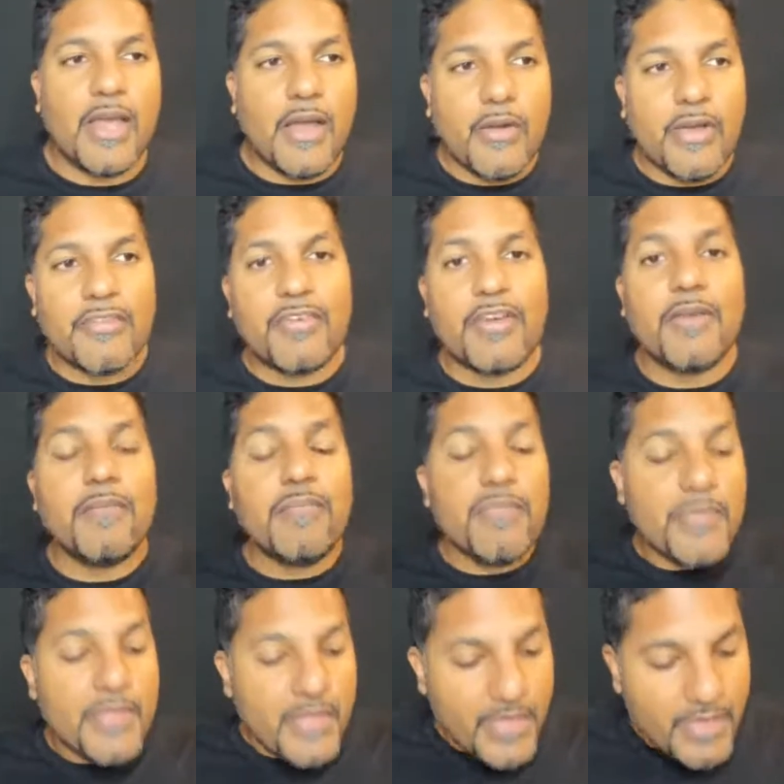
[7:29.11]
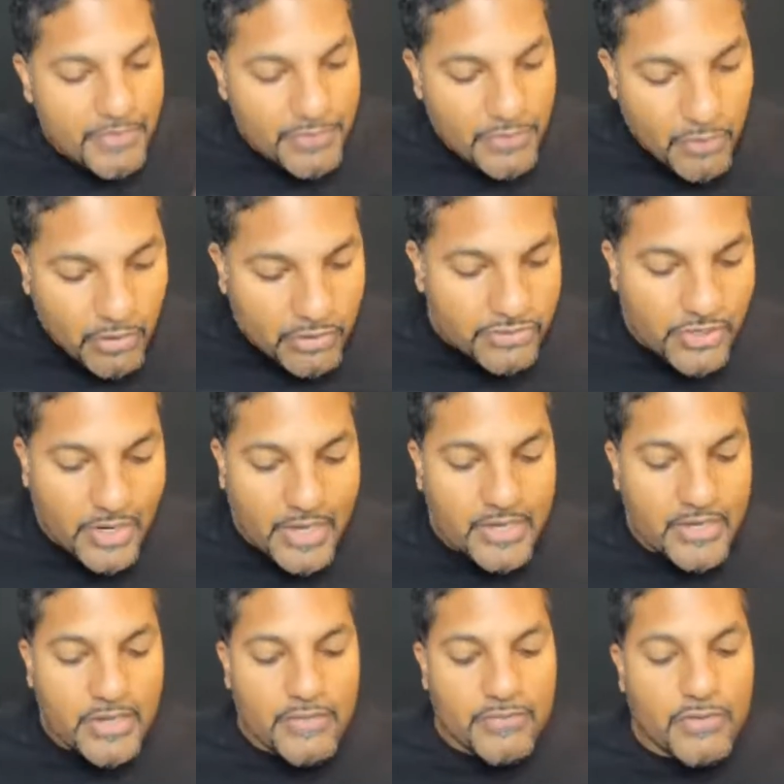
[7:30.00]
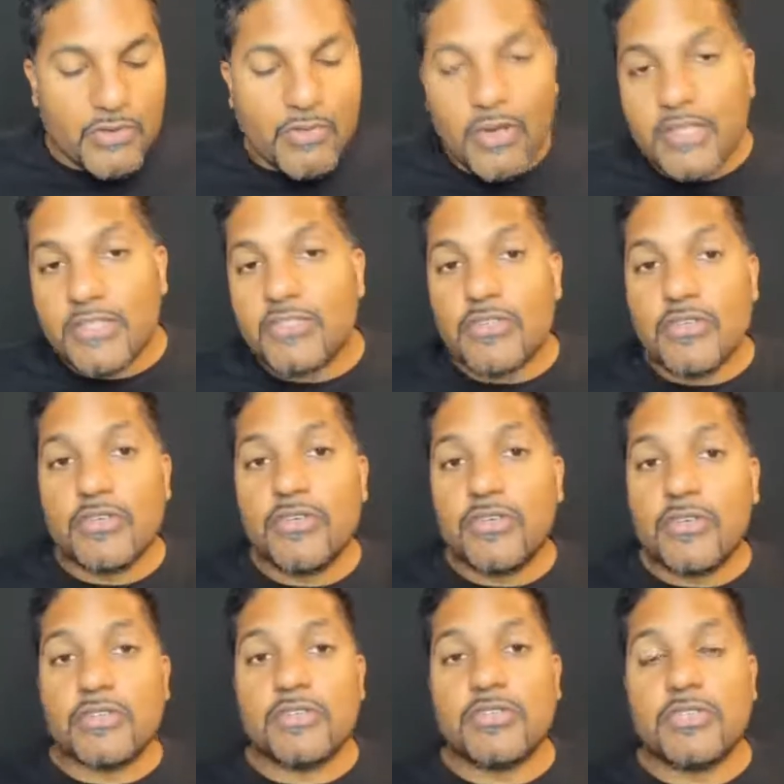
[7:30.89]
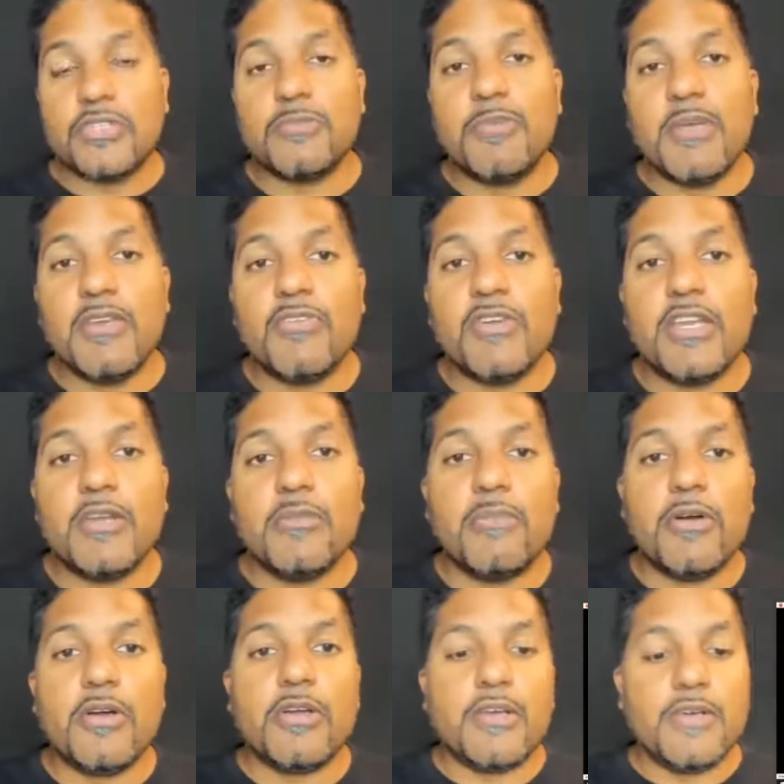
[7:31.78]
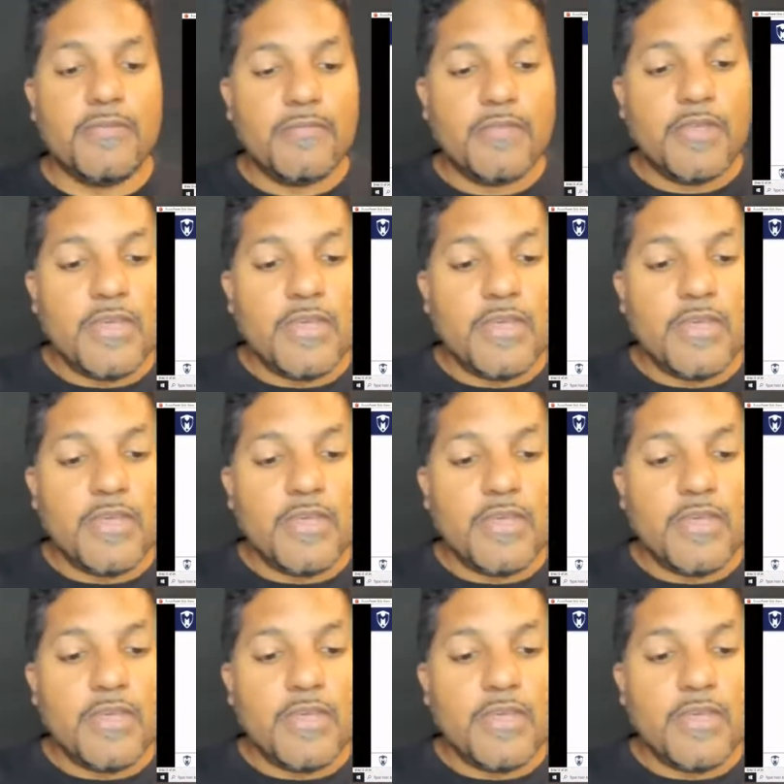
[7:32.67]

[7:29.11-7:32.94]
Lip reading: However, if you want to speed read a book,